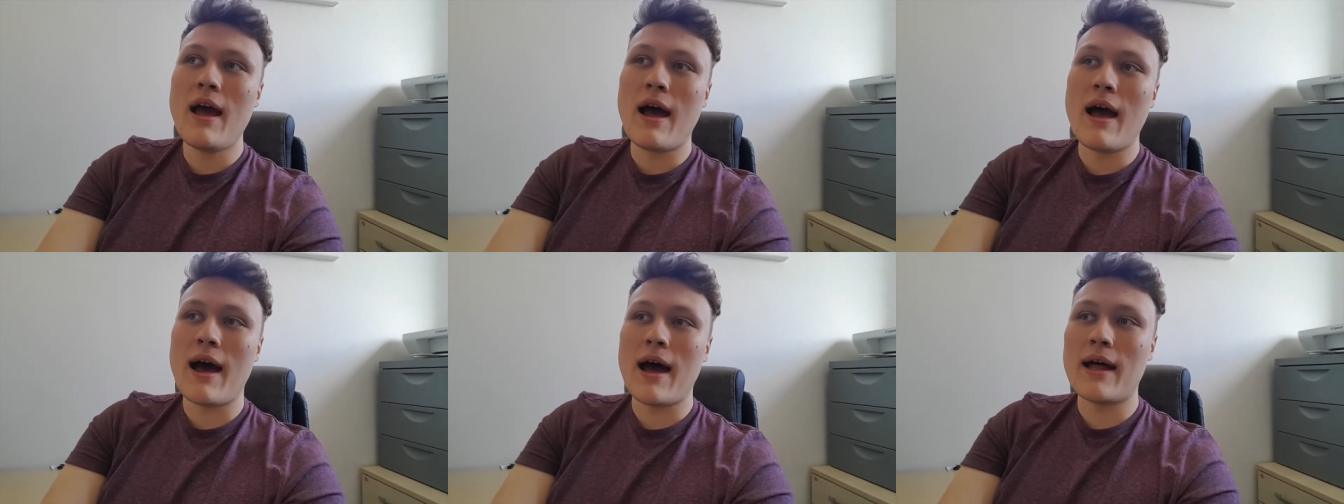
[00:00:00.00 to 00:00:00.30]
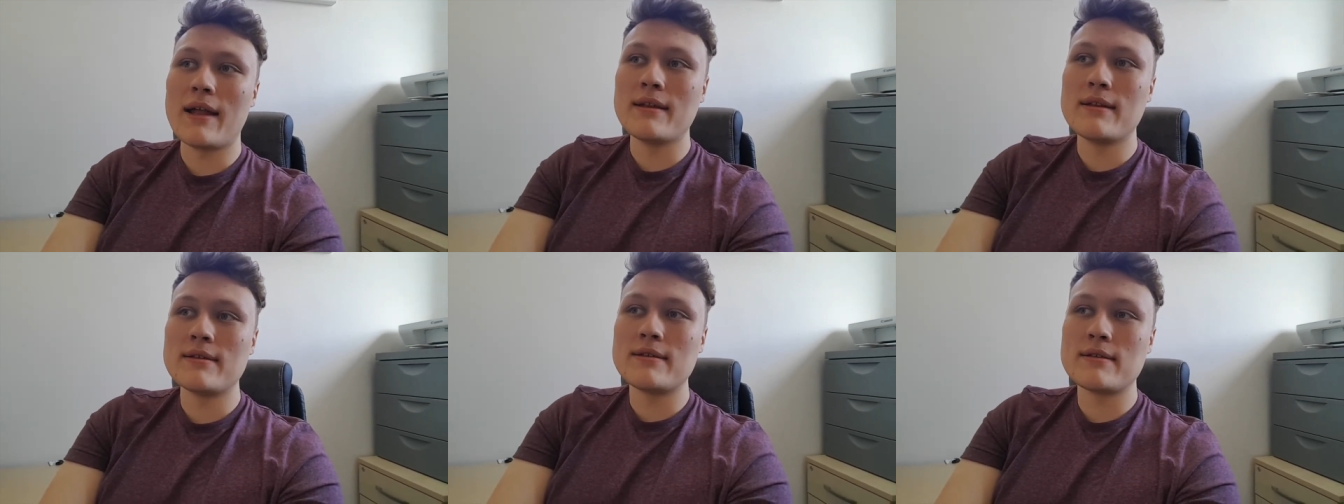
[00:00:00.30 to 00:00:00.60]

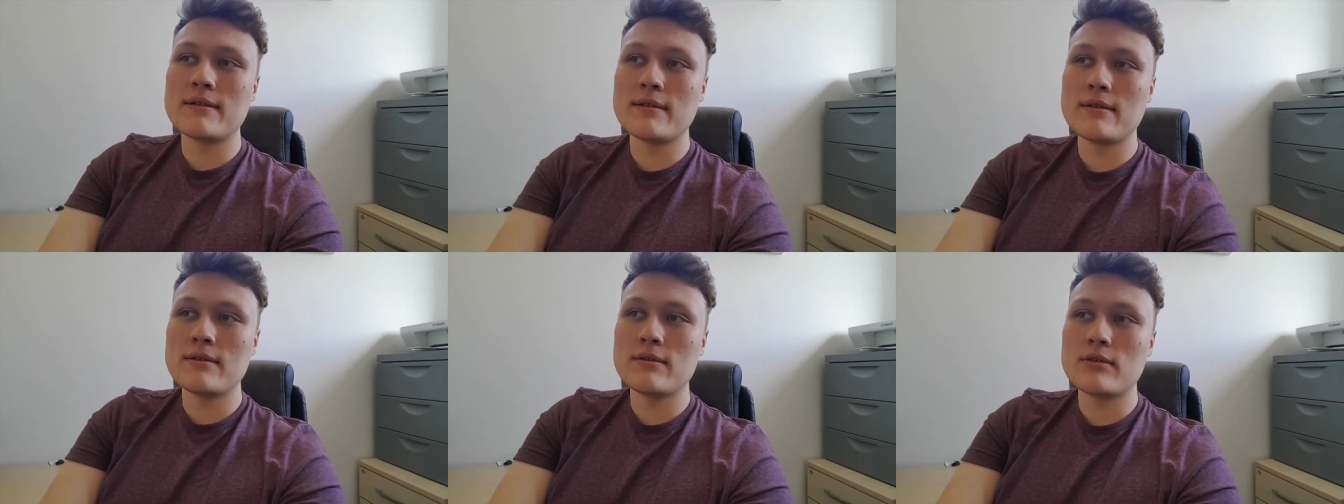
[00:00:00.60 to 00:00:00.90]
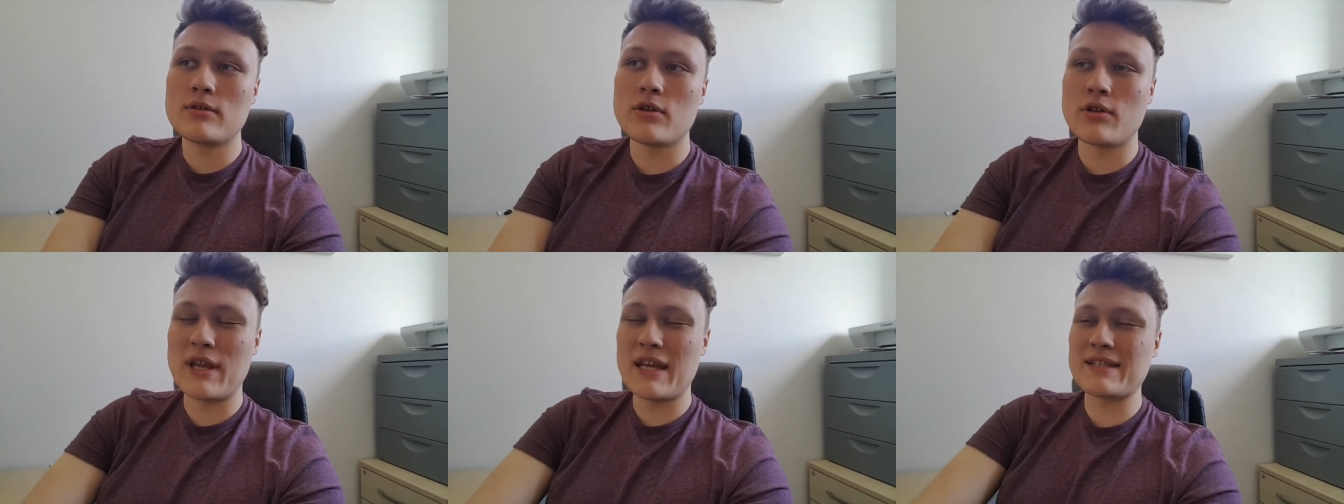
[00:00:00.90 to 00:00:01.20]
And
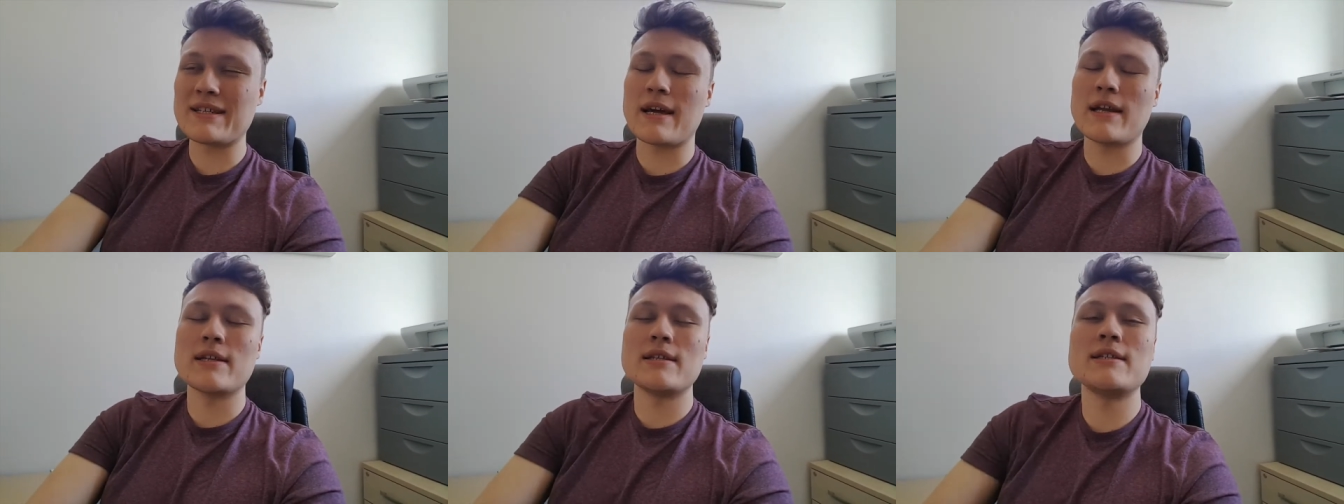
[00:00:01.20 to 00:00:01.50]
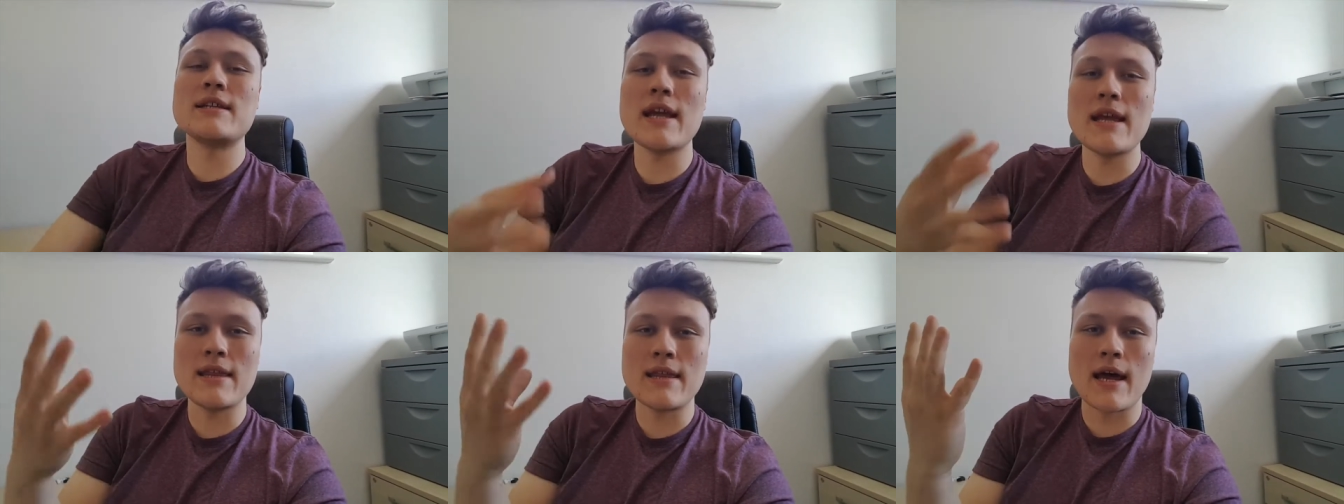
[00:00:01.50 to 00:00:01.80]
so that's kind of
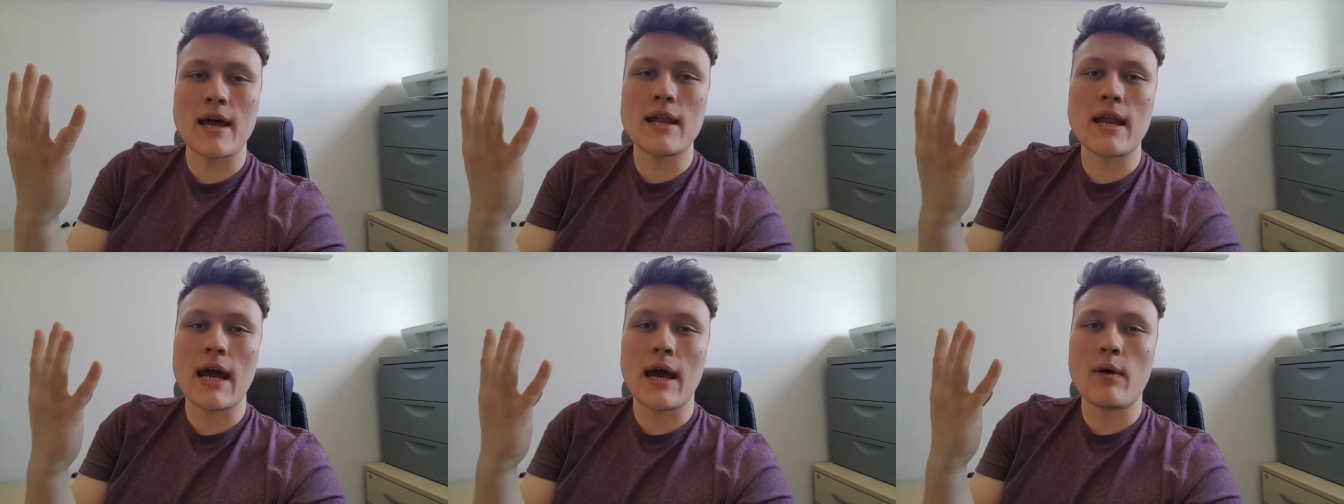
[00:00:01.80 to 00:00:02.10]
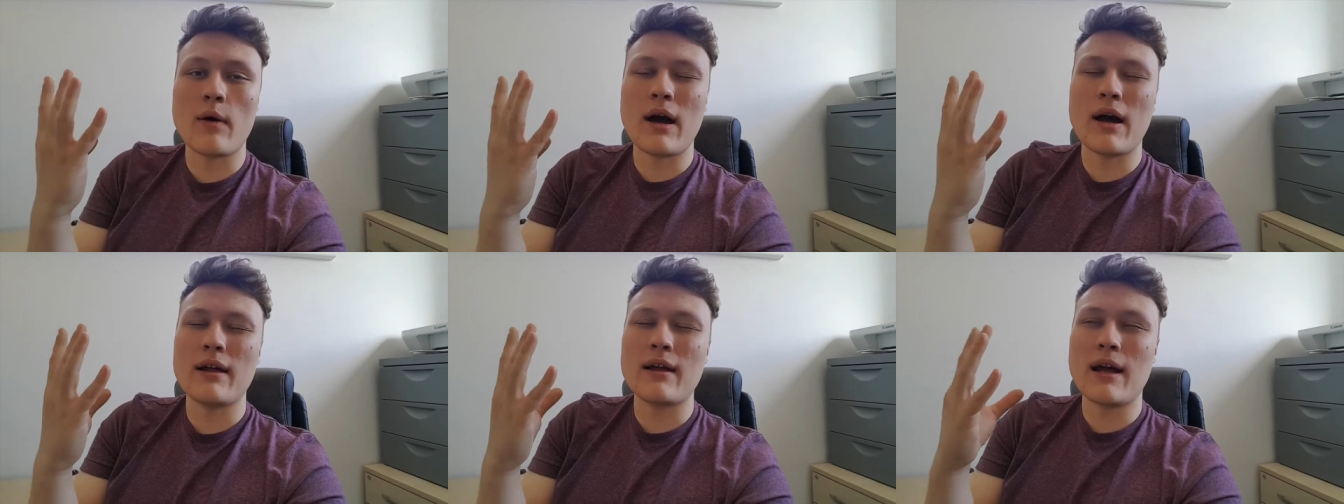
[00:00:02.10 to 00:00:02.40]
sitting there
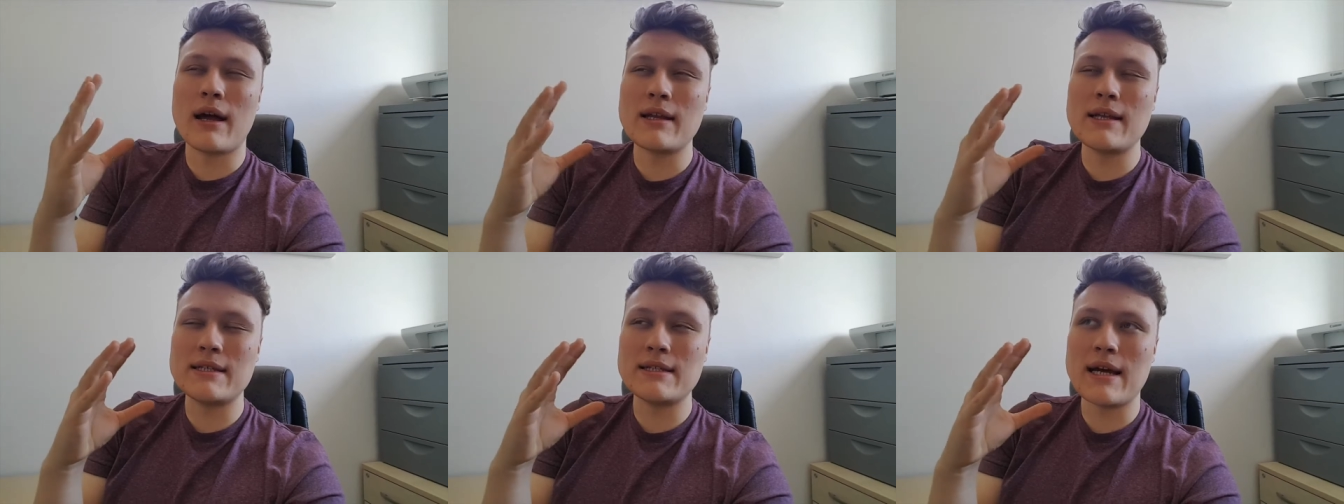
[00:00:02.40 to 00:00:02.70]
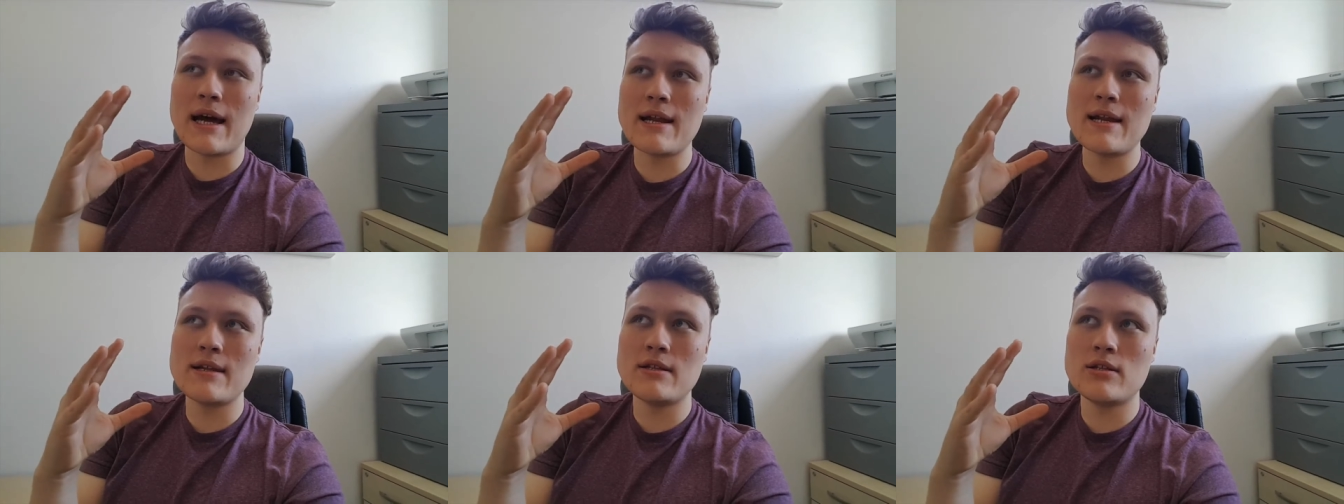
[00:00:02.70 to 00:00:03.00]
now. I
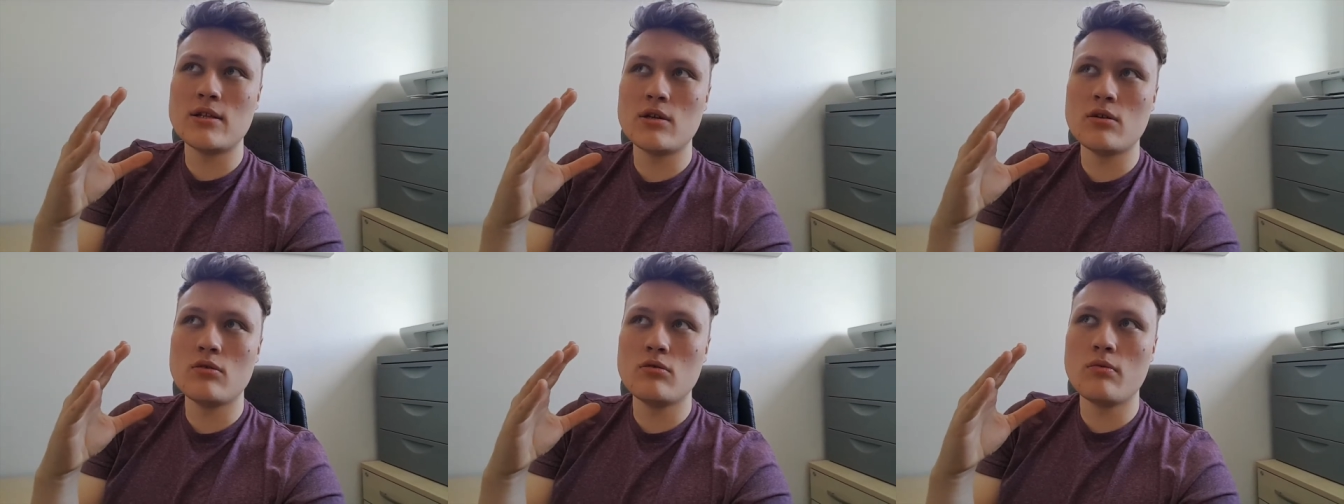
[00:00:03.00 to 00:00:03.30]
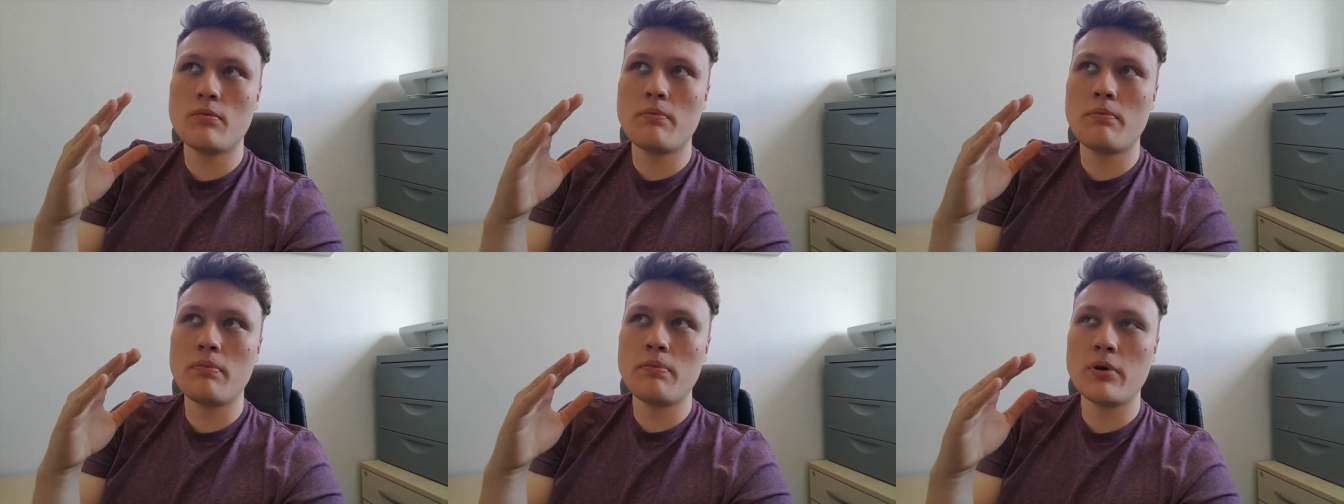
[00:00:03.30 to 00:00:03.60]
decided
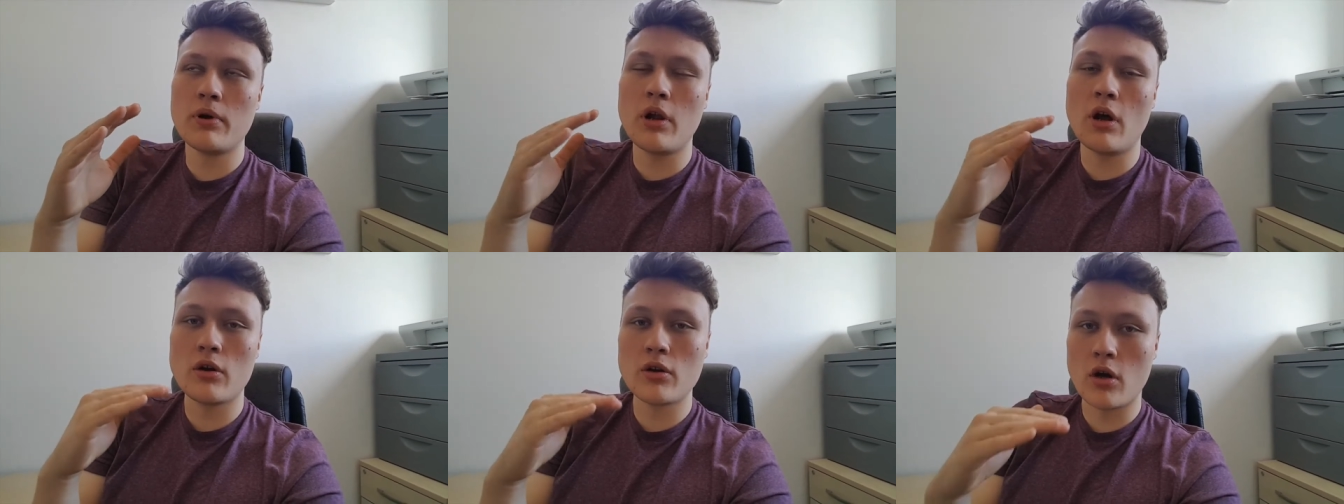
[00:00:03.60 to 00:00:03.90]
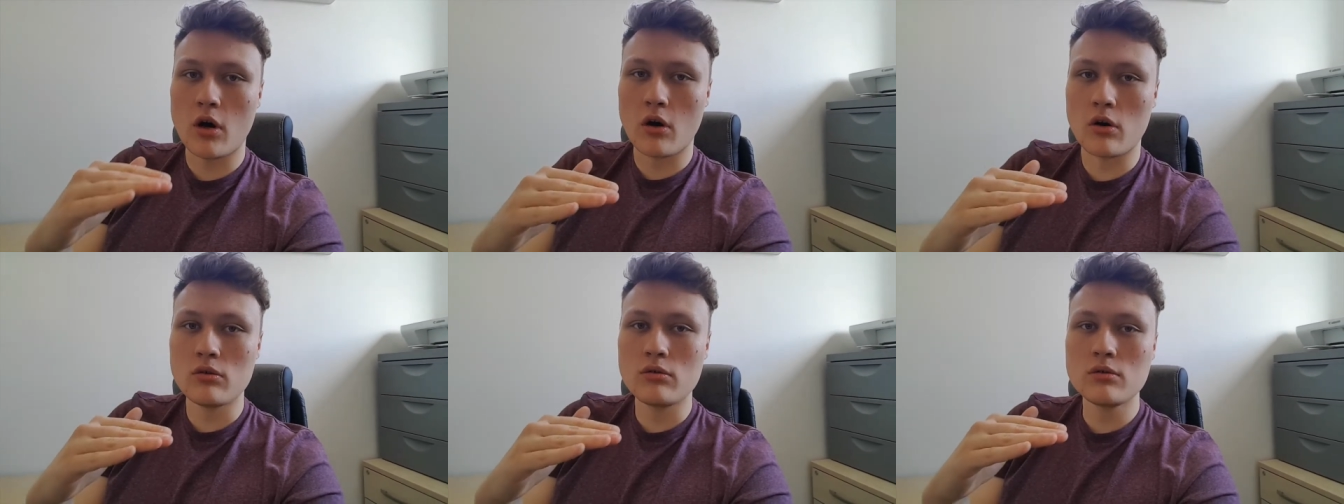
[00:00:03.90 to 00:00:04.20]
to put it on
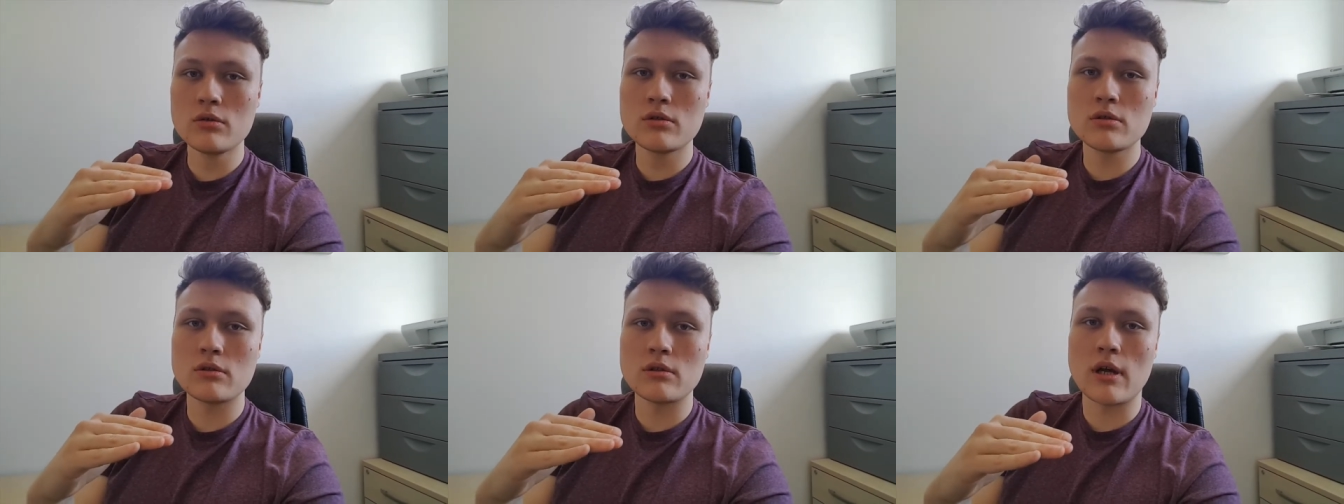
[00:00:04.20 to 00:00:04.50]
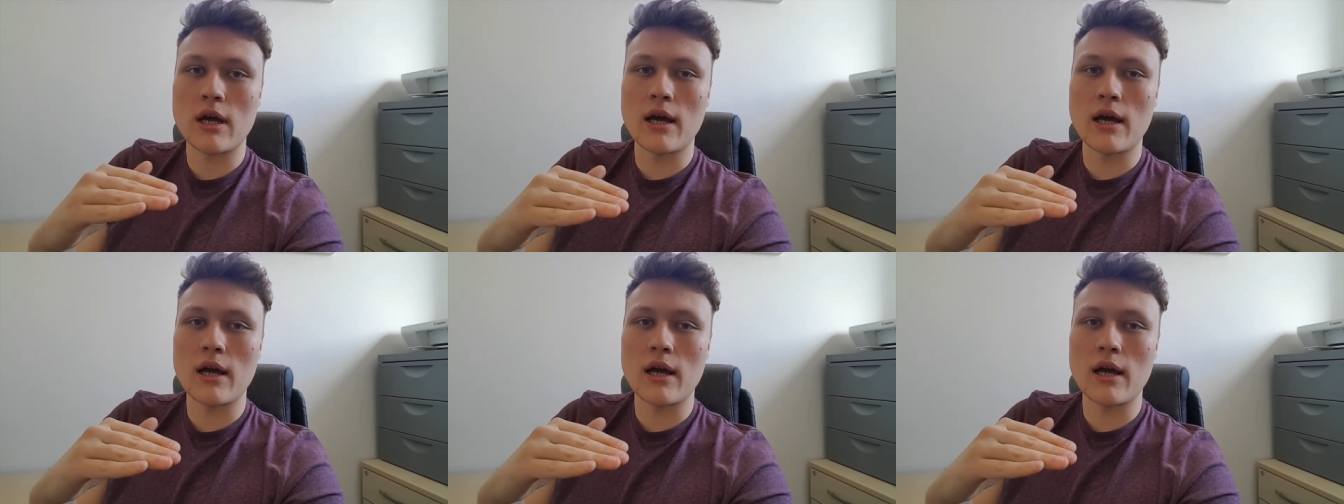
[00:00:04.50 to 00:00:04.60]
hold.